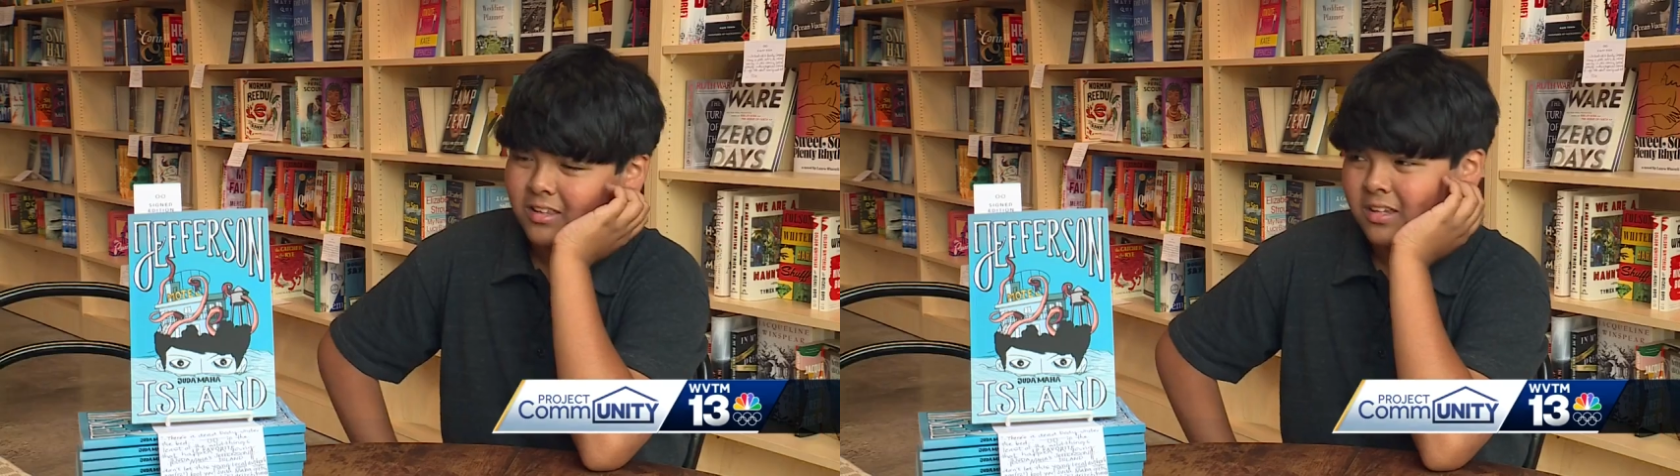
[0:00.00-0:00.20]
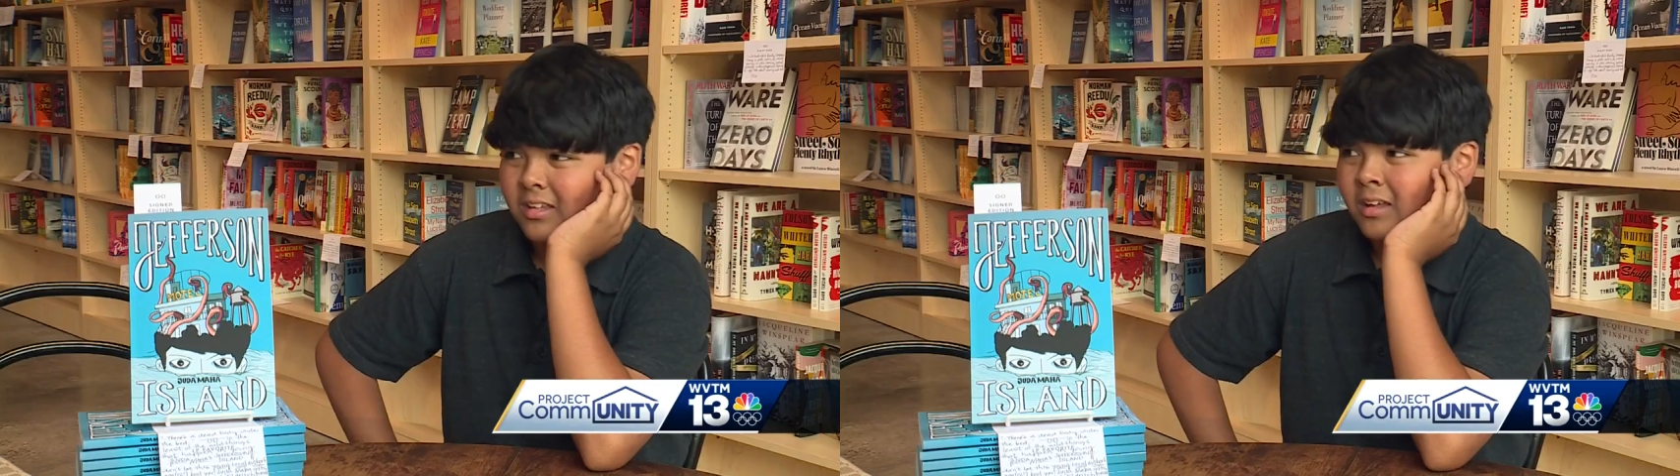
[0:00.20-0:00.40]

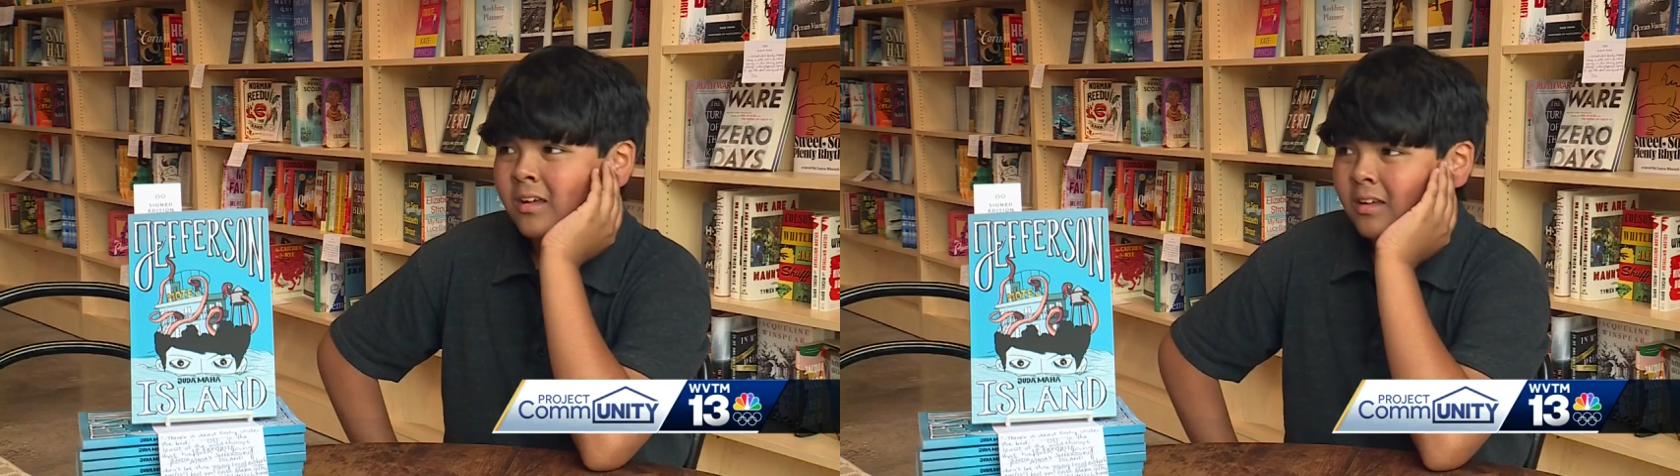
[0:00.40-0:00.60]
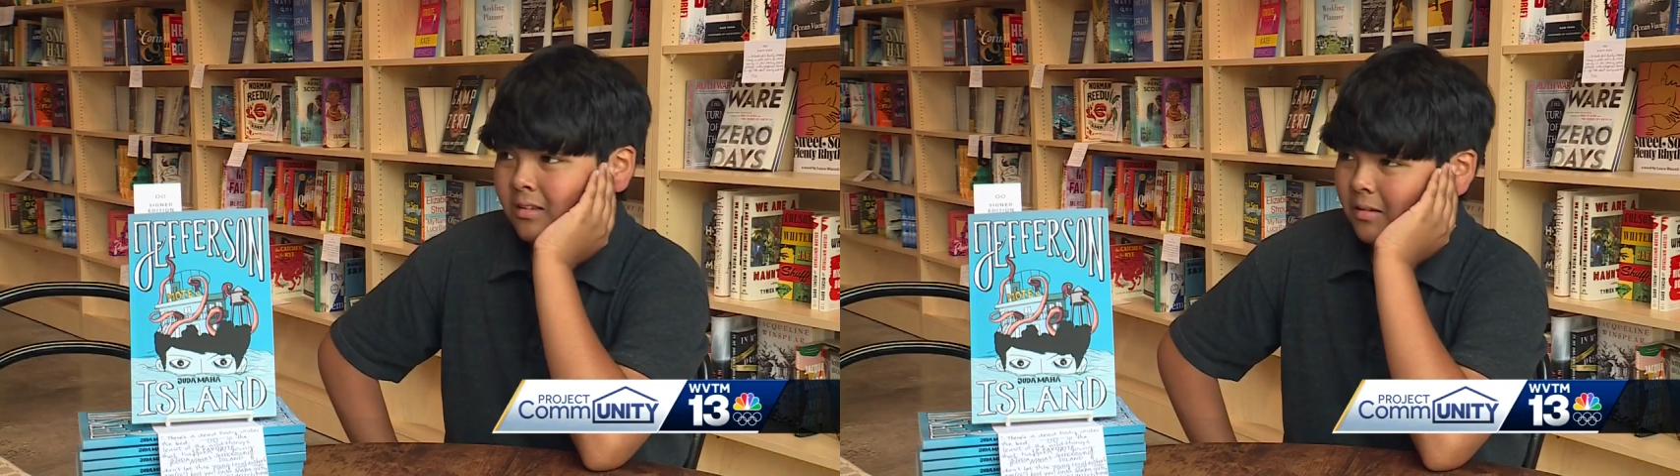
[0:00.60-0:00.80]
and then
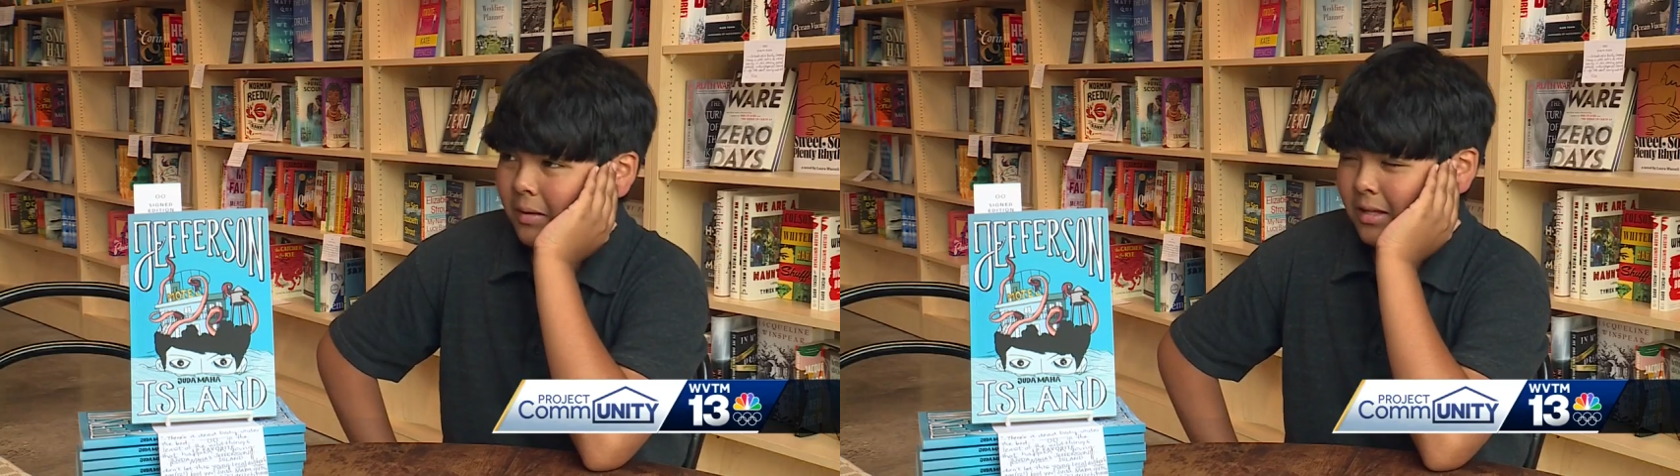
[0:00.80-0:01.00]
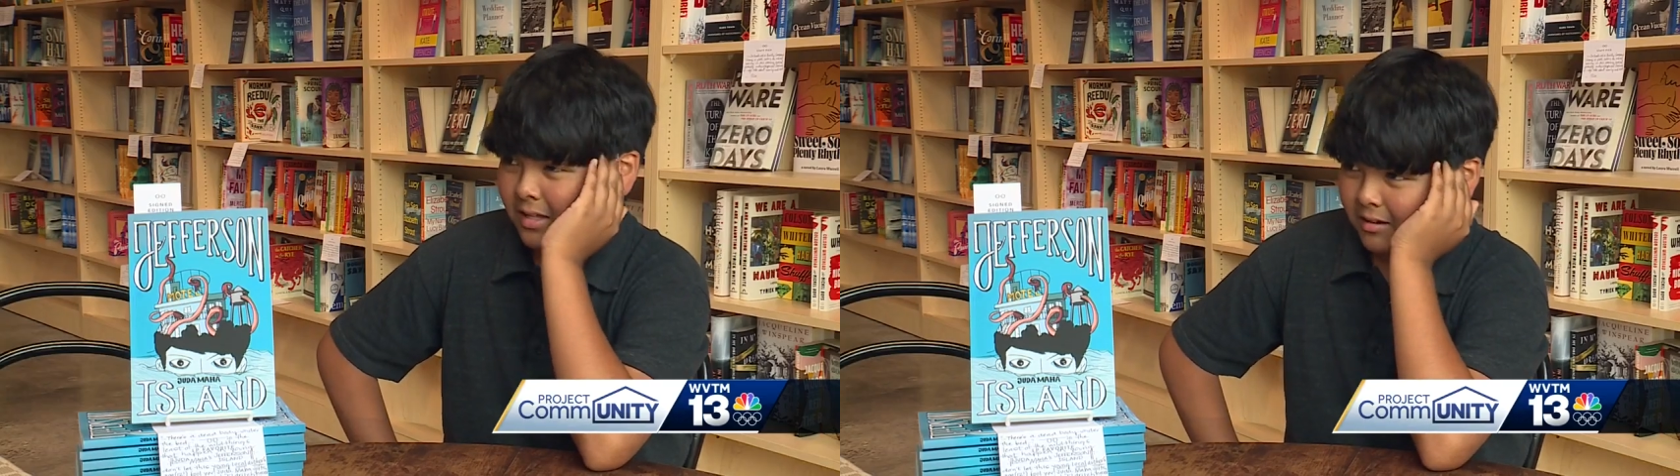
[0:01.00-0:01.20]
the
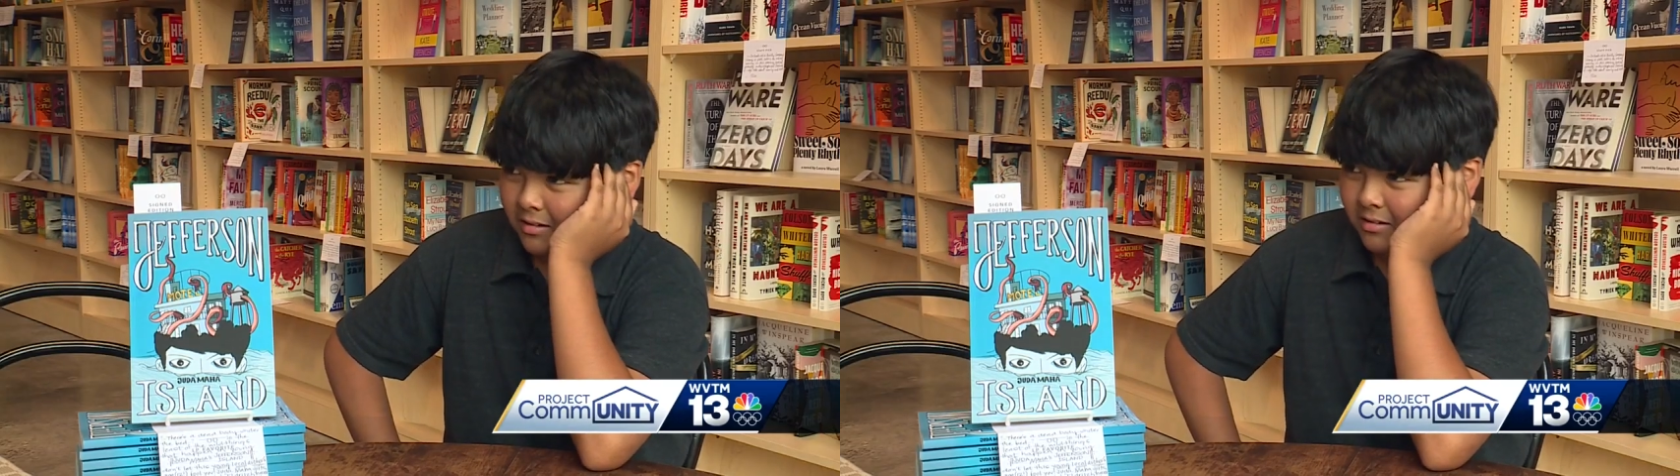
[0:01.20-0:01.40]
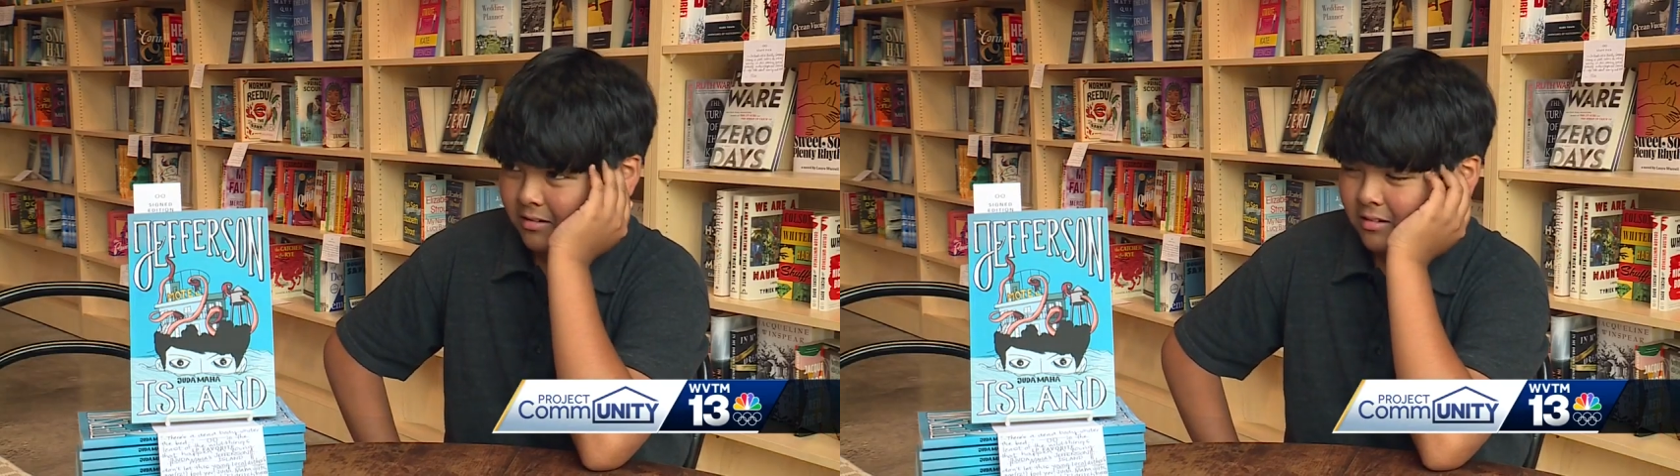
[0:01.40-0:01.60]
main
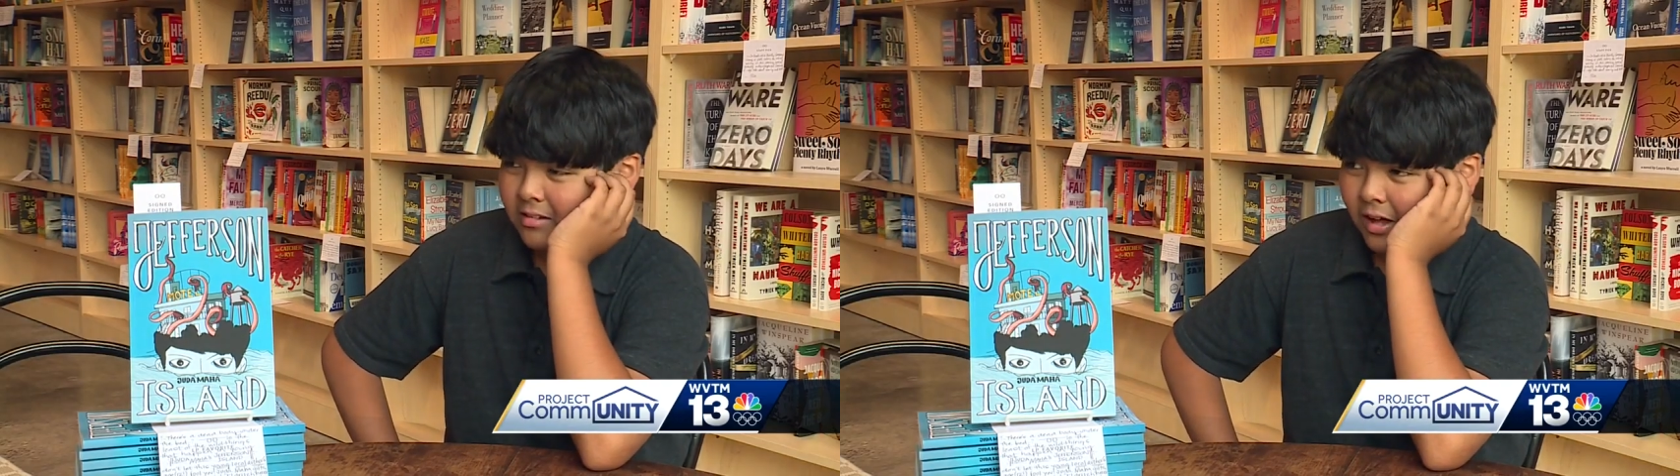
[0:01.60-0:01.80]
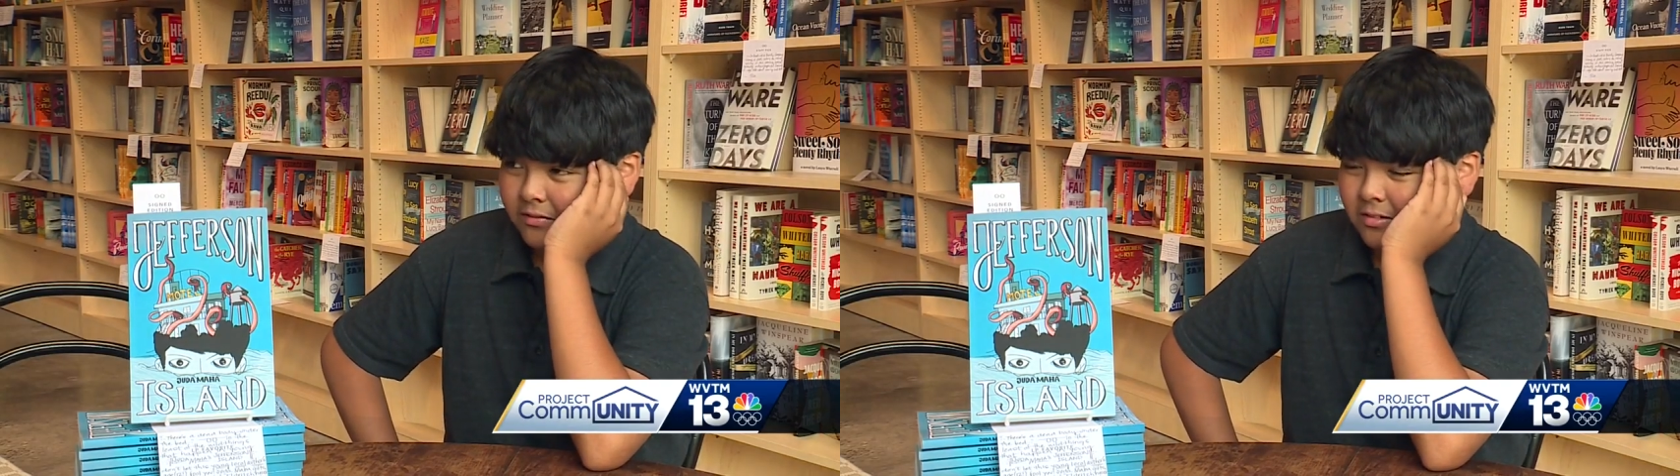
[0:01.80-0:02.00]
characters have